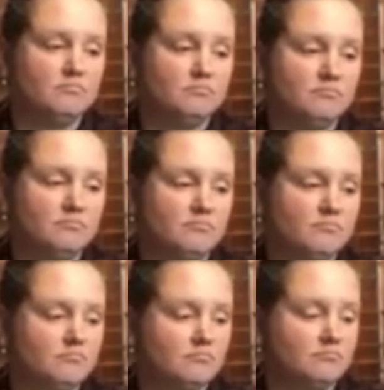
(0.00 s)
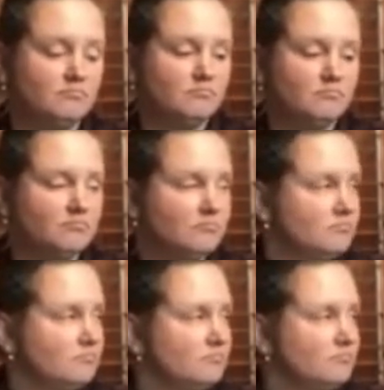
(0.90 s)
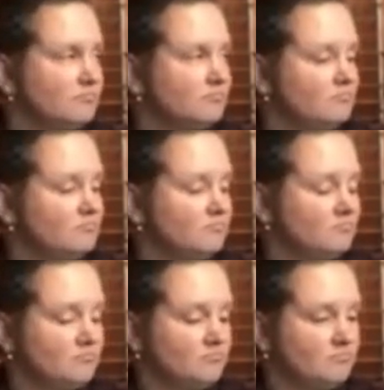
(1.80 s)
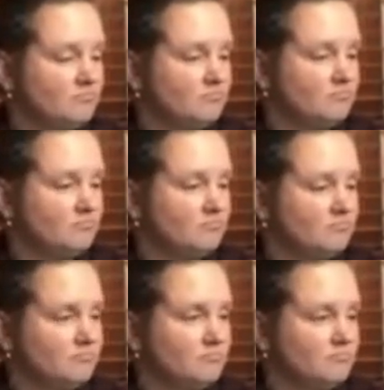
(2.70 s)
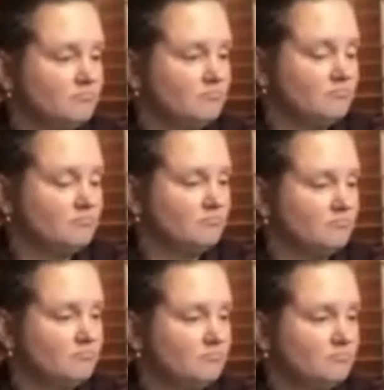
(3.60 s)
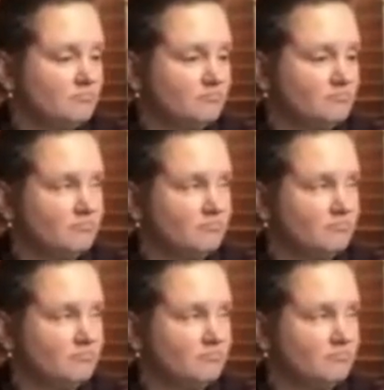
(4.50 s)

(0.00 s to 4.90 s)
(silent)